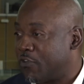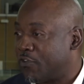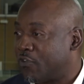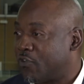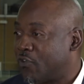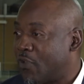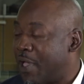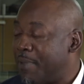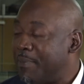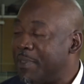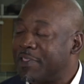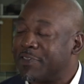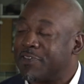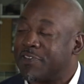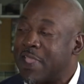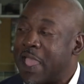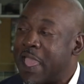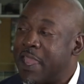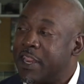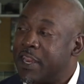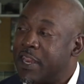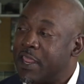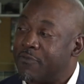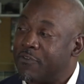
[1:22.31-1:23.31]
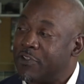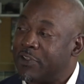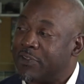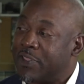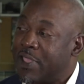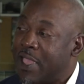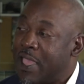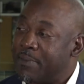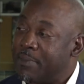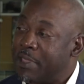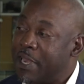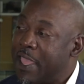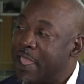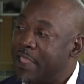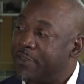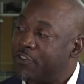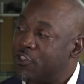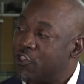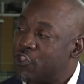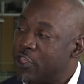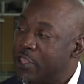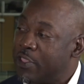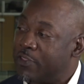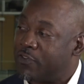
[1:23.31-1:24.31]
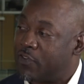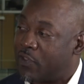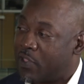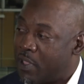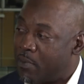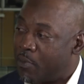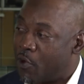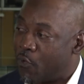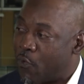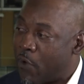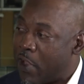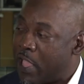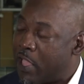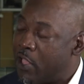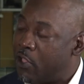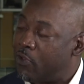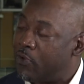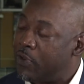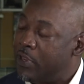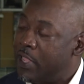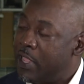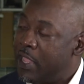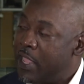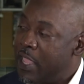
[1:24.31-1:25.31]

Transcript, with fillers: So I'm excited every time it has a chance to come around.